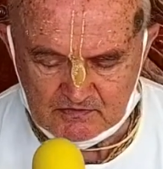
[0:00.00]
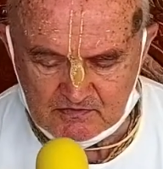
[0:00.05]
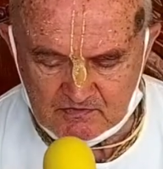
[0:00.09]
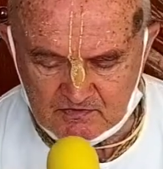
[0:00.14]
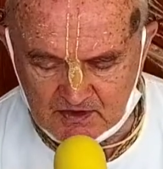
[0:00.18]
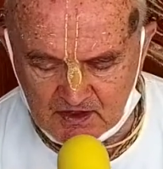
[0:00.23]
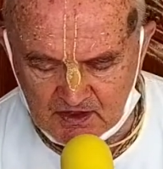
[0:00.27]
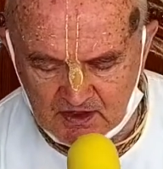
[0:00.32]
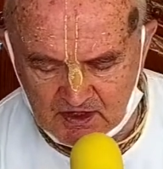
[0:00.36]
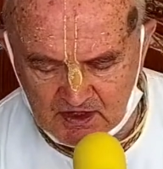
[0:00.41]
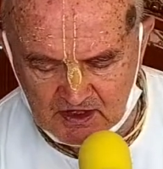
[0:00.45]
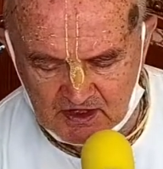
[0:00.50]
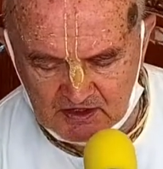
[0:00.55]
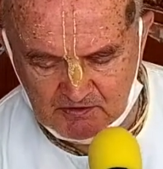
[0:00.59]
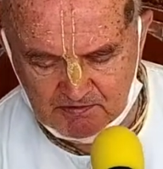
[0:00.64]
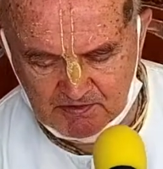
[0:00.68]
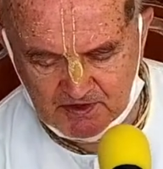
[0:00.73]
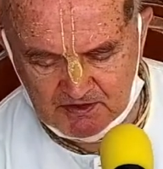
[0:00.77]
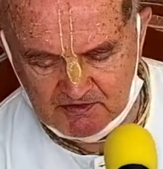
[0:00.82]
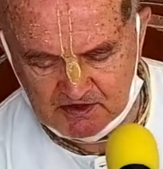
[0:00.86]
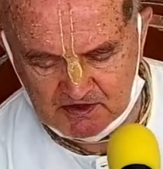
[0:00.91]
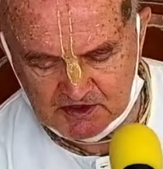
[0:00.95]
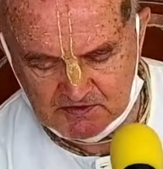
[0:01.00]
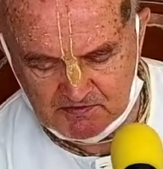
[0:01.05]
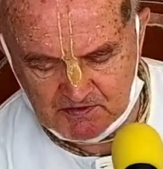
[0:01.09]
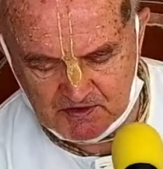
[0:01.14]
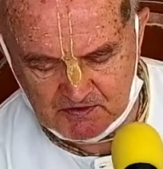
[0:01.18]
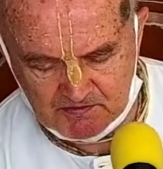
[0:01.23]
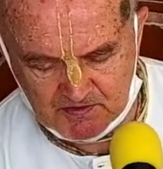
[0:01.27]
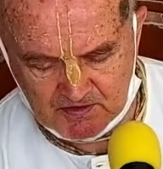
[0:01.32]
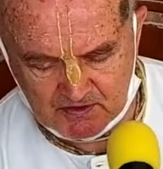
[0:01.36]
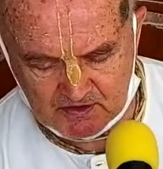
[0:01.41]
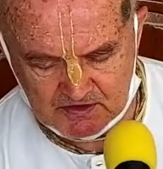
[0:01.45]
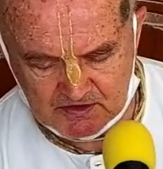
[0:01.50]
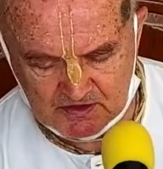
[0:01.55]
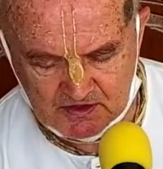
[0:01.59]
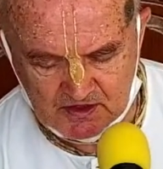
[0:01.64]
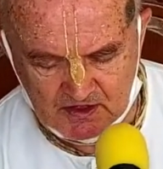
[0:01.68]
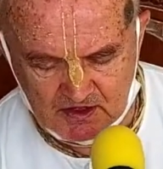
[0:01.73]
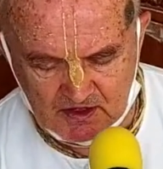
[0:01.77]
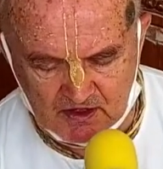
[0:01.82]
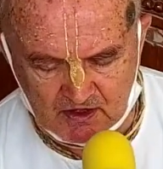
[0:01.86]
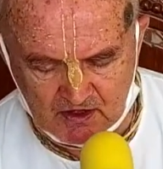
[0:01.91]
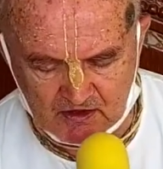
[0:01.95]
In the previous purport,
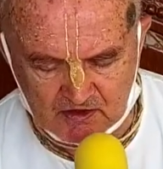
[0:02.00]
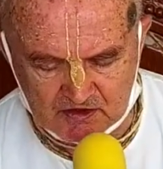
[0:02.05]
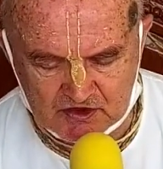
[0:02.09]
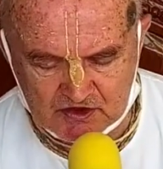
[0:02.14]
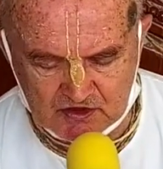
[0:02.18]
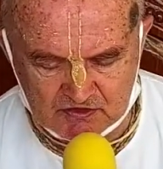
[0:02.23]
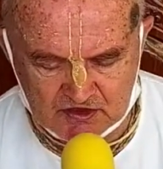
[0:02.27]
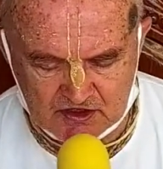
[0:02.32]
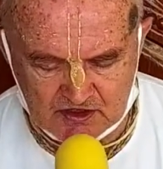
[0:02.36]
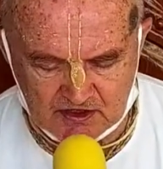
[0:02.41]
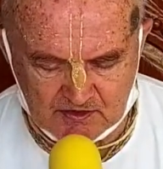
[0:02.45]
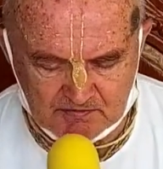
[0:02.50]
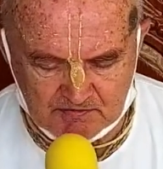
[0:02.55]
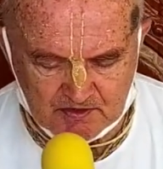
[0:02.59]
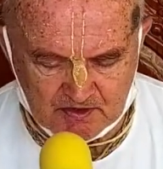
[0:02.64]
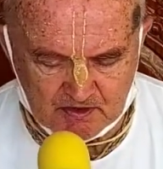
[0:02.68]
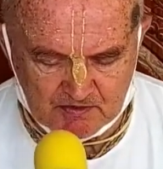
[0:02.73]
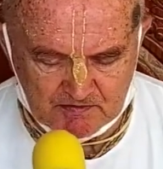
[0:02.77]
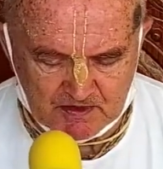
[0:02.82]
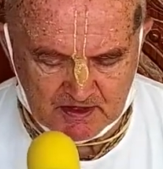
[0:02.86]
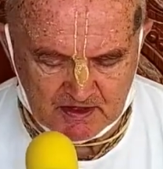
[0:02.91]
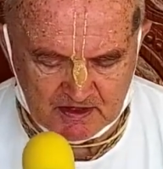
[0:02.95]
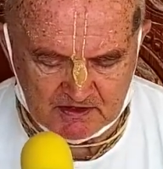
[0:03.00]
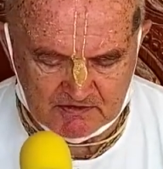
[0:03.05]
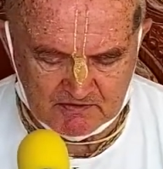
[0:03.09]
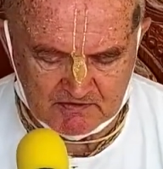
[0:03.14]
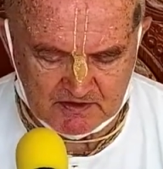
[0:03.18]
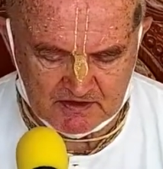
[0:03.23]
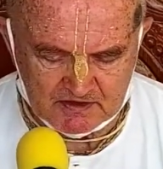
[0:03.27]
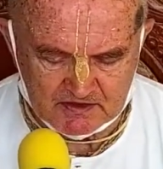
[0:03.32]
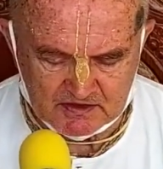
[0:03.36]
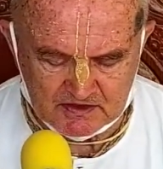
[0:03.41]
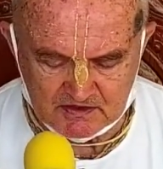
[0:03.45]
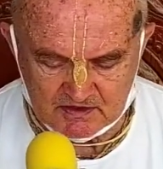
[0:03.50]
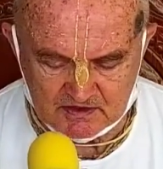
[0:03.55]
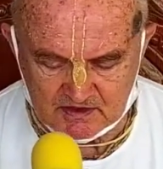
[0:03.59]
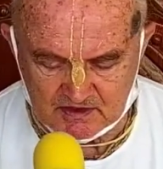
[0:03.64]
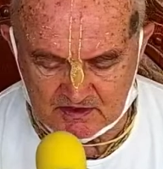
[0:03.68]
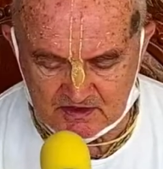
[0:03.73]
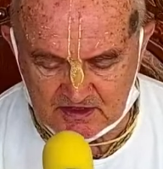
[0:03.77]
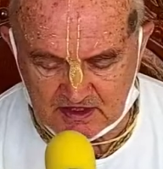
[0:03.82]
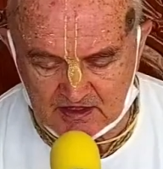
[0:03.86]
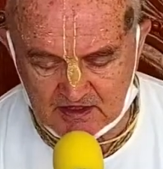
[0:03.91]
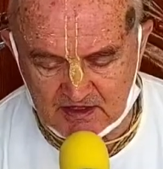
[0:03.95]
also Srila Prabhupada was
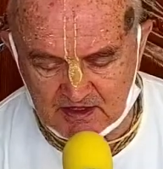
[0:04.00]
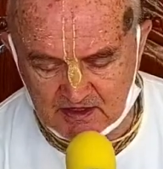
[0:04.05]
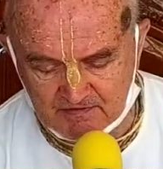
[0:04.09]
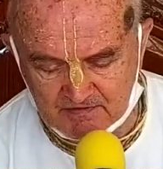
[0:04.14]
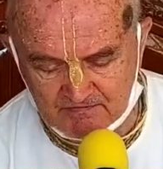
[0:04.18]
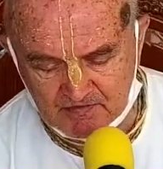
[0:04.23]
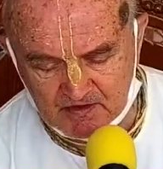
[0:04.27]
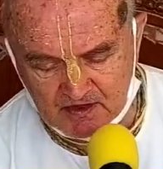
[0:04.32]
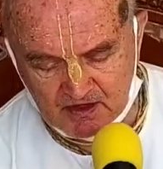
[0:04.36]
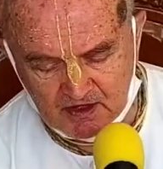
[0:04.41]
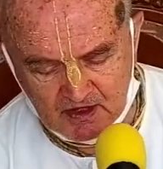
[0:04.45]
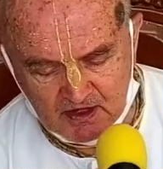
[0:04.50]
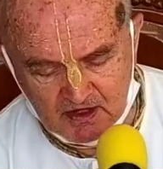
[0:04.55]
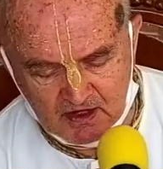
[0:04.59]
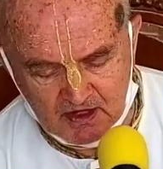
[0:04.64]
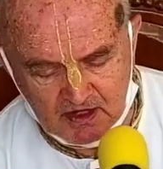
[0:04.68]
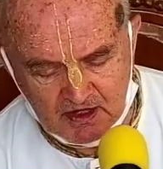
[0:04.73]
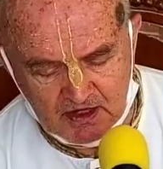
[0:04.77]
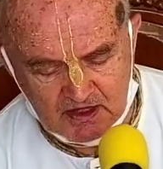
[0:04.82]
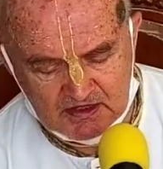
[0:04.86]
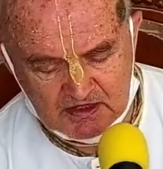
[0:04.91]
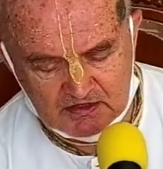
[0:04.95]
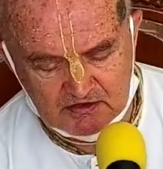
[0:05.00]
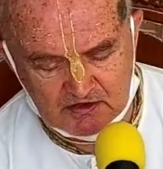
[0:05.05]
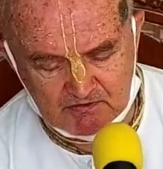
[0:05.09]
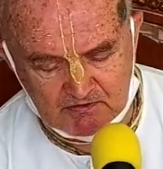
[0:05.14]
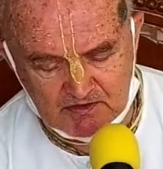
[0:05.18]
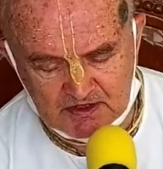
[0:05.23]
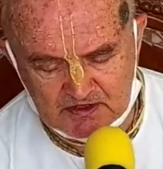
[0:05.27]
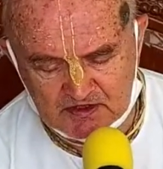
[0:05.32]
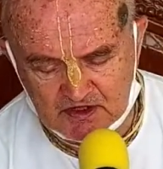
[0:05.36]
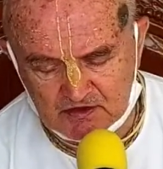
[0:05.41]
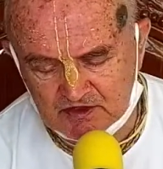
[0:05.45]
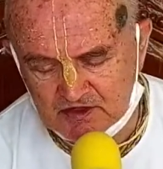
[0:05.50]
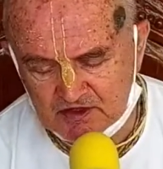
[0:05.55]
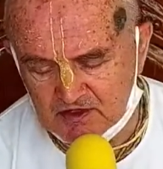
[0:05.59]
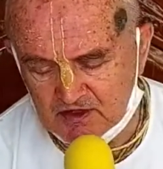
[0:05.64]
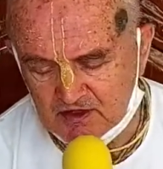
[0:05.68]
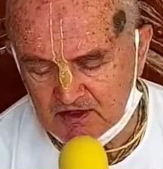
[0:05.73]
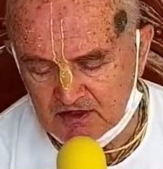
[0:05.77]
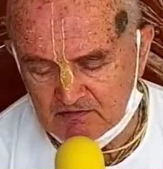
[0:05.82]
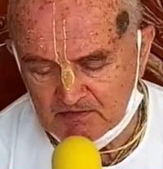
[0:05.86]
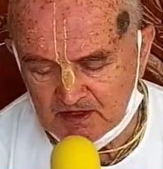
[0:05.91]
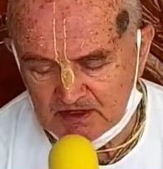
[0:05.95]
telling, it is a
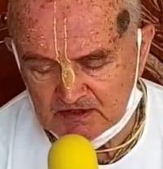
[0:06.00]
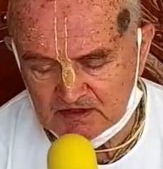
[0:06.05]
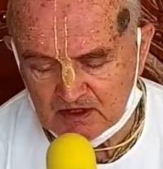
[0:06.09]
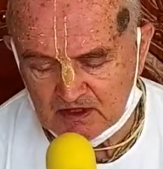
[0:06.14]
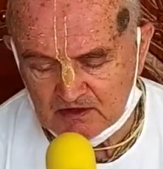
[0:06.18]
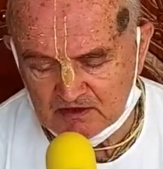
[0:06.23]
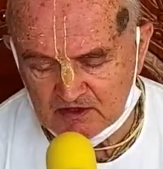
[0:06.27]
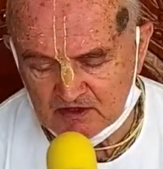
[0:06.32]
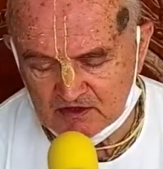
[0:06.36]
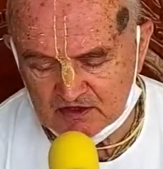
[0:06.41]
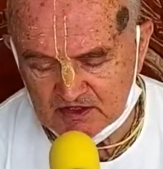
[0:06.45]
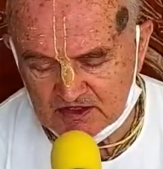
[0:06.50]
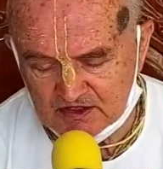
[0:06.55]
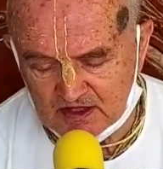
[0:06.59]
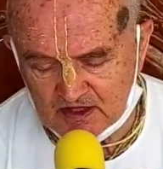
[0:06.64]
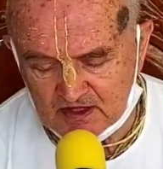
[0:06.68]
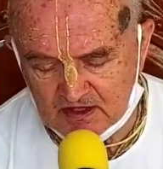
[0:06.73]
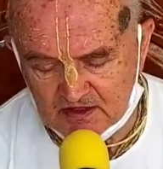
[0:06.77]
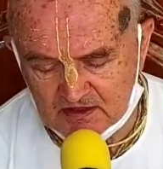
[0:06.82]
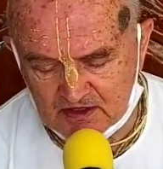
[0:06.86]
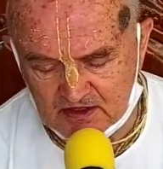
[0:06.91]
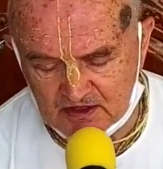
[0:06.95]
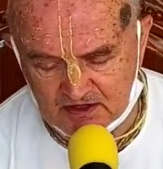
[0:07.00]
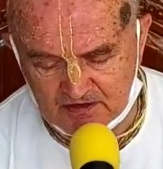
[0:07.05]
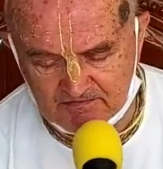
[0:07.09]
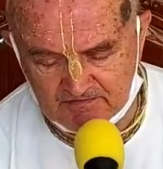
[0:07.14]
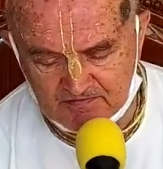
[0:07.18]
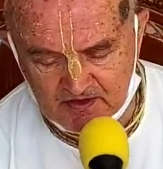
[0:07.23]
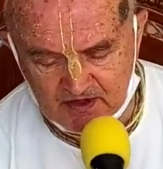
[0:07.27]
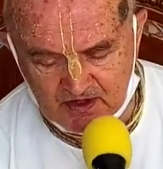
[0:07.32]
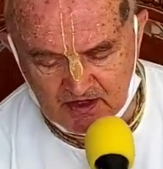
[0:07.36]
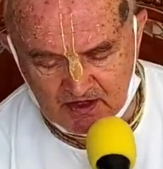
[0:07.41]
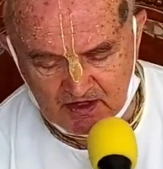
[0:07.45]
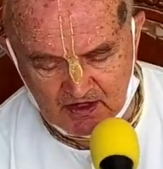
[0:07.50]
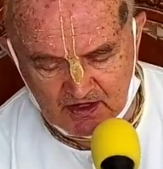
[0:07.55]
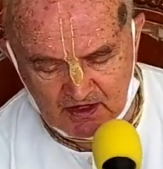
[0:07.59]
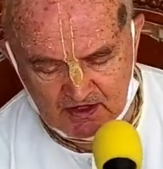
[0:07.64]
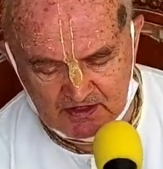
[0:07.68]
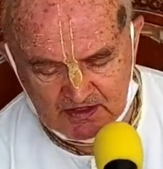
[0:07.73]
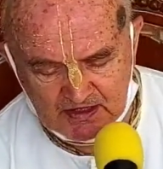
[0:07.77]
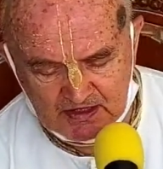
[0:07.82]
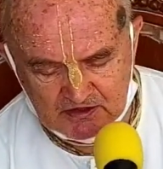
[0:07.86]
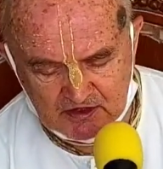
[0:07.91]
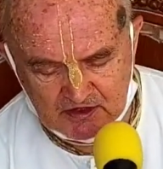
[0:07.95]
misunderstanding
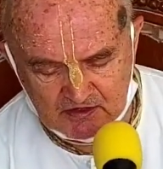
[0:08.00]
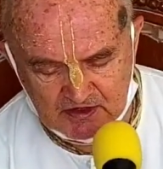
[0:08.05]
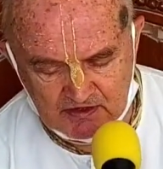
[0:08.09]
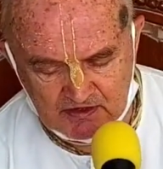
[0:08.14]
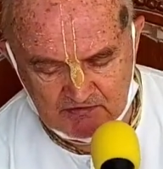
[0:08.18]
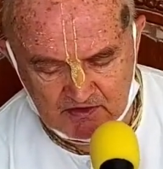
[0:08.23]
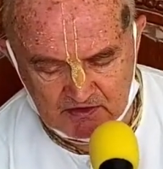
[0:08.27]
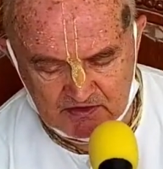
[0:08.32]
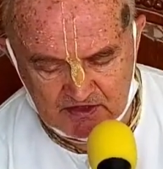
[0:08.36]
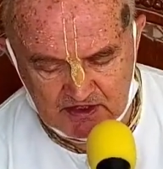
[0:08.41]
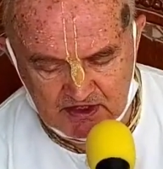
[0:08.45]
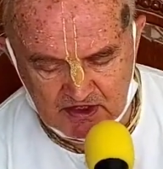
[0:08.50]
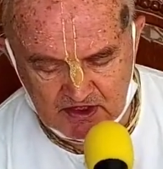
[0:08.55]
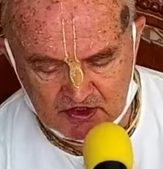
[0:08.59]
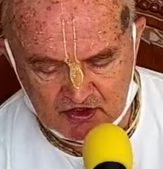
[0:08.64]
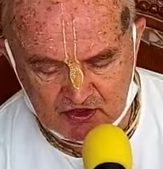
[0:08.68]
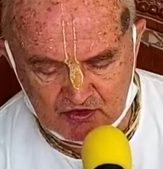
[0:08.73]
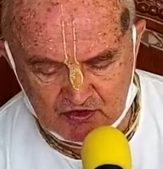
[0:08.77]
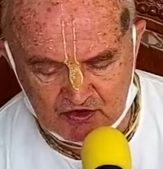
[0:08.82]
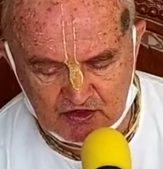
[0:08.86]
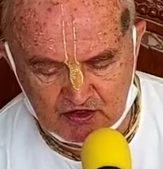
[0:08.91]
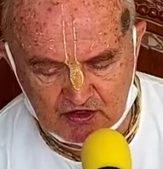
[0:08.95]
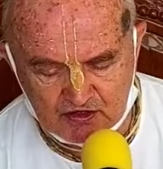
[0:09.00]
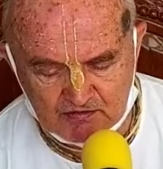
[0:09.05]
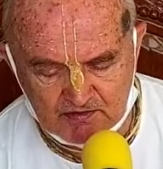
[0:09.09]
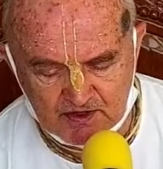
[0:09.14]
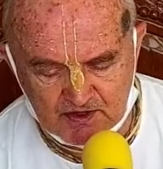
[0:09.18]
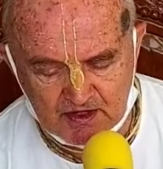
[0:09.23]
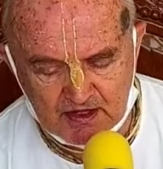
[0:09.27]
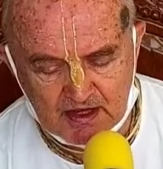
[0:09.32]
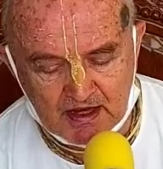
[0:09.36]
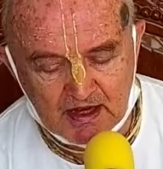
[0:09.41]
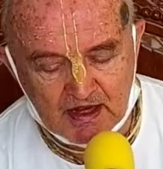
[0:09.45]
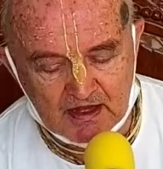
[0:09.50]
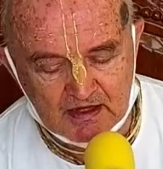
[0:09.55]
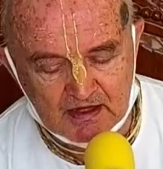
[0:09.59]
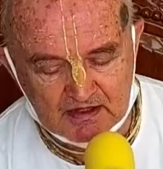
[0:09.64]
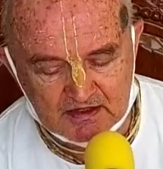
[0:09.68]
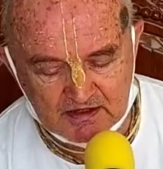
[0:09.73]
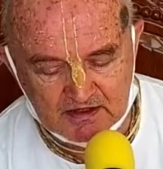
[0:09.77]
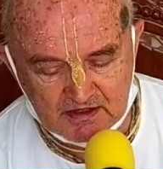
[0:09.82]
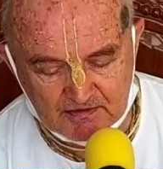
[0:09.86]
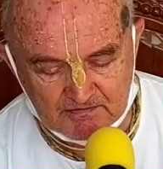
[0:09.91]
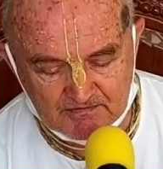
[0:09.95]
that a devotee should not be
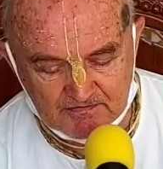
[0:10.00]
angry.